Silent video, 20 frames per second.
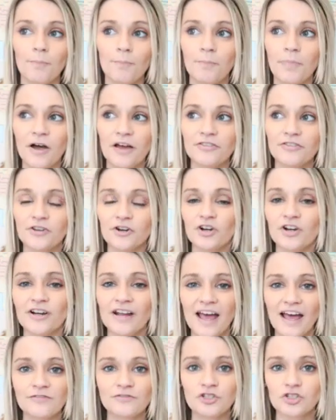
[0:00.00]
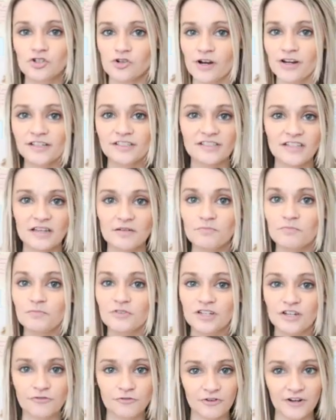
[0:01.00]
but they're going to have strengths in
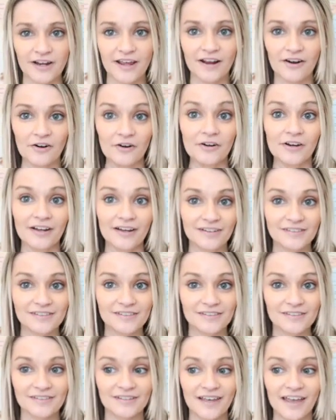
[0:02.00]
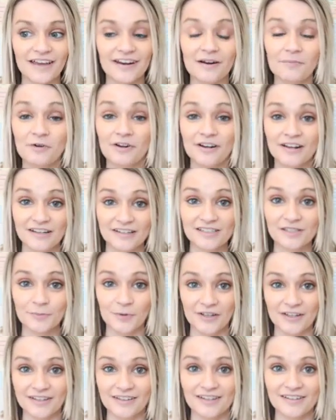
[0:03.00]
different areas. And I'm going to
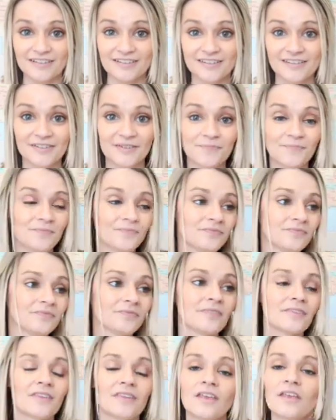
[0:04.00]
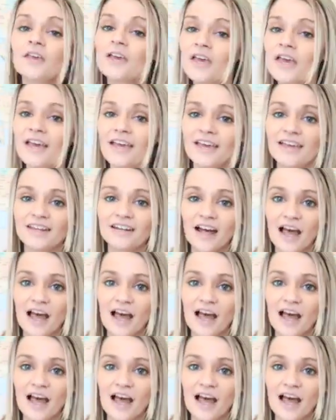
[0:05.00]
explain this. In